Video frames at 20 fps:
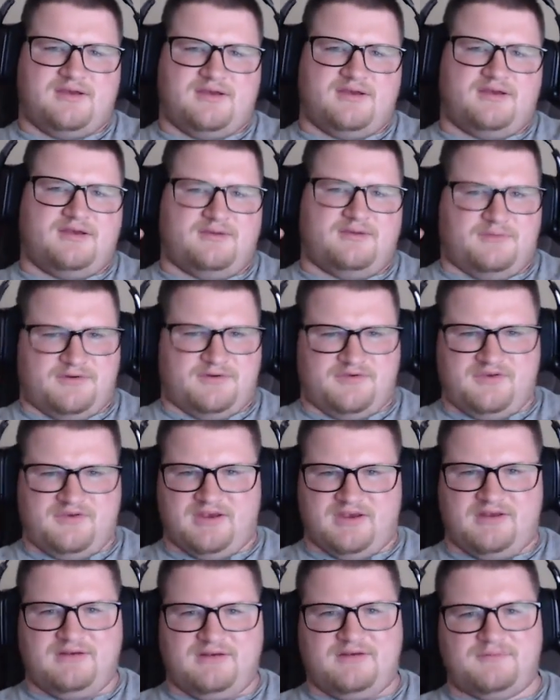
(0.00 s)
And once
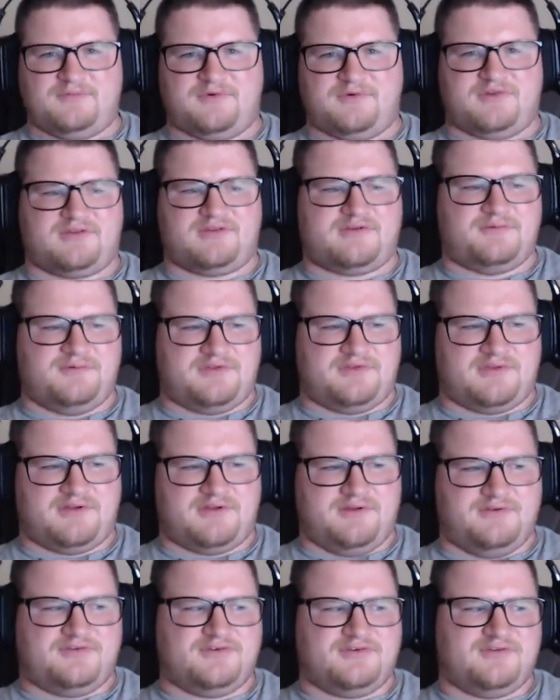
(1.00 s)
again, with
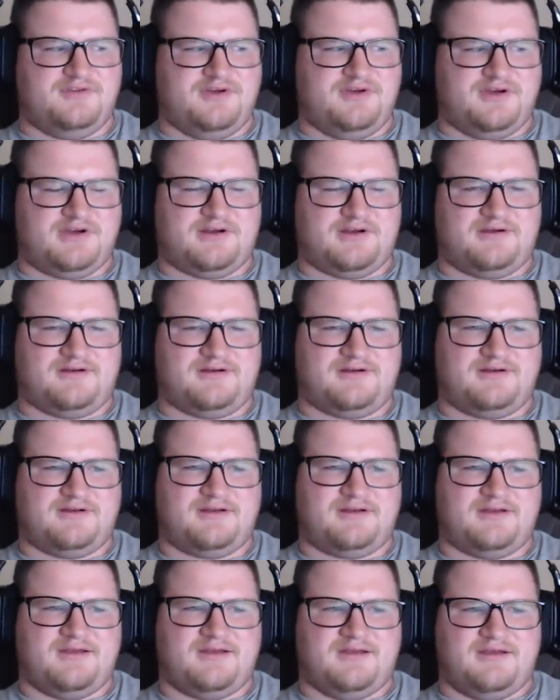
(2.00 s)
closer look,
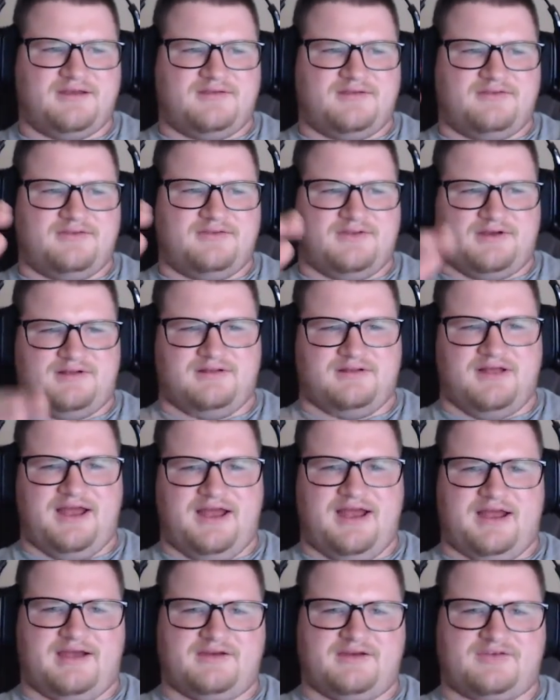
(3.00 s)
the
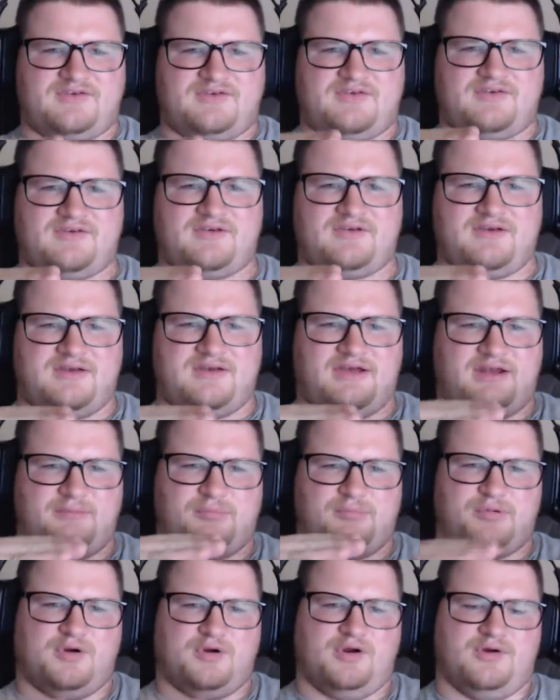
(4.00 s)
glass had
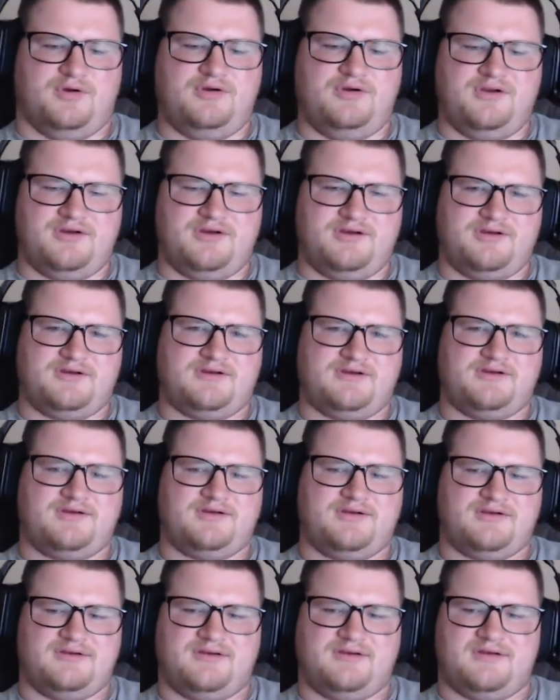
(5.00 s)
broke
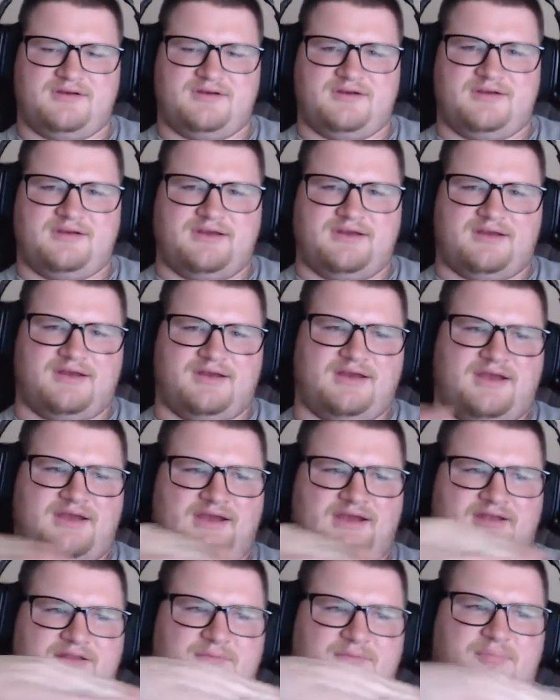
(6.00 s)

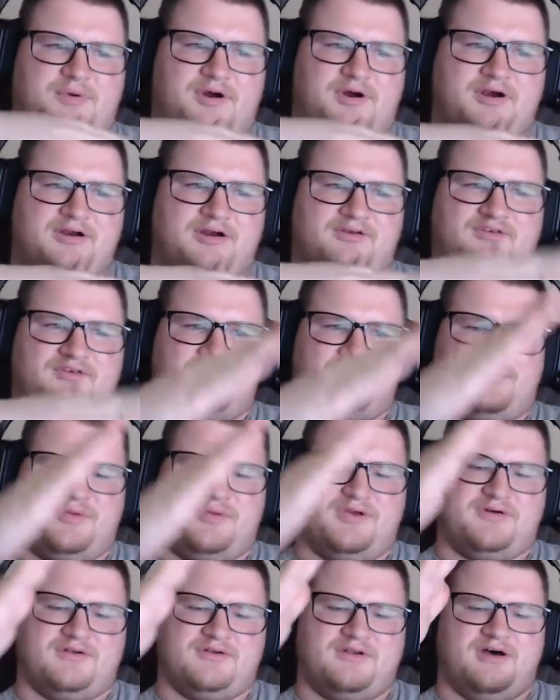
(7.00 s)
and the parts had
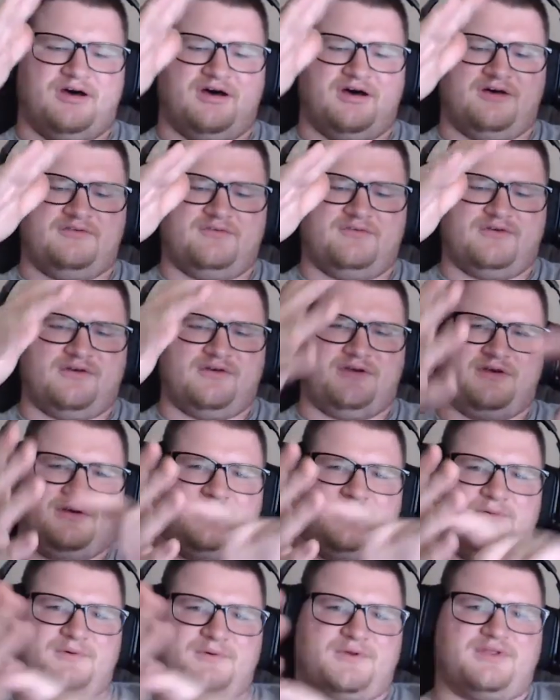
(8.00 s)
peeled off
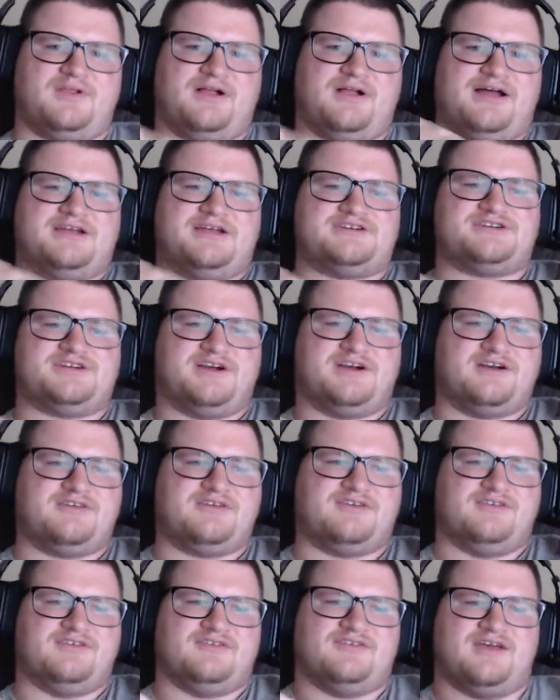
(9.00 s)
with glass chunks
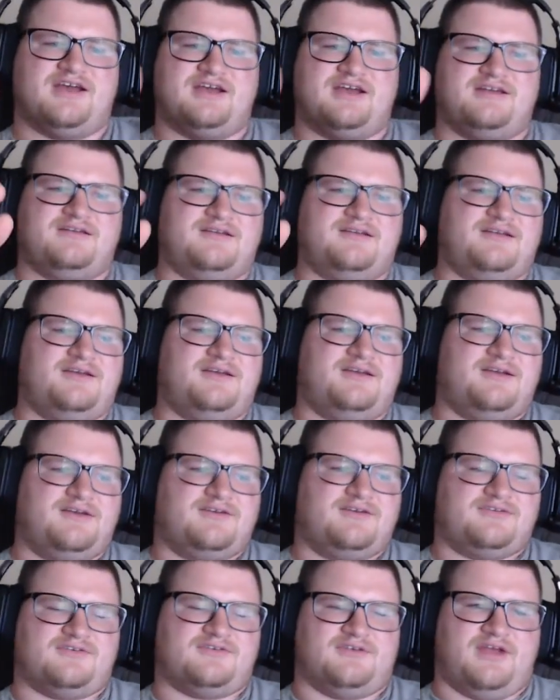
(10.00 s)
inside.
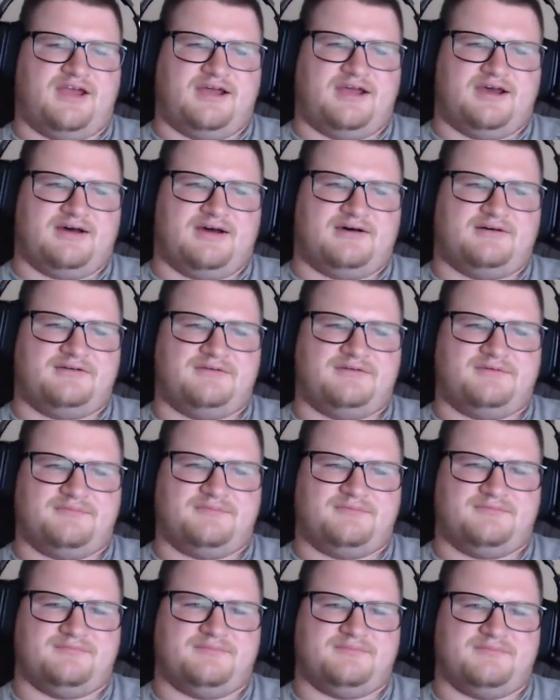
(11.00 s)
So now
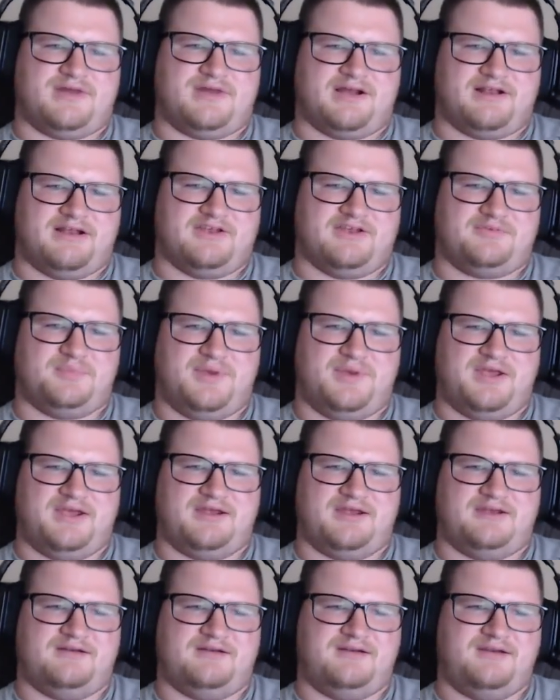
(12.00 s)
my glass
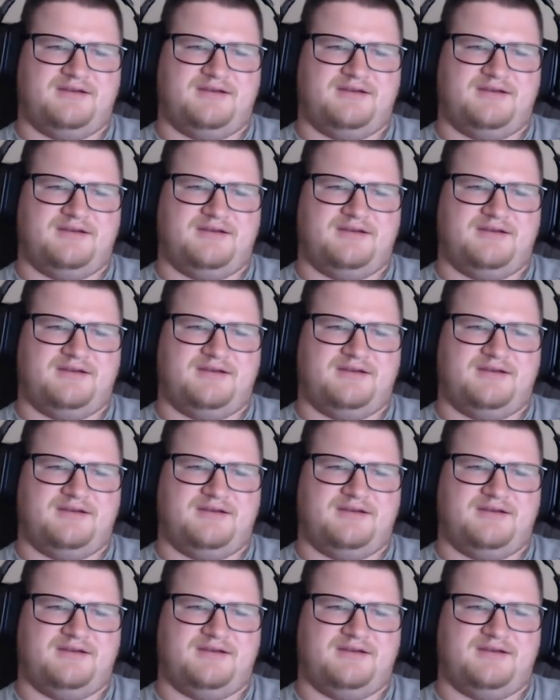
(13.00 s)
bed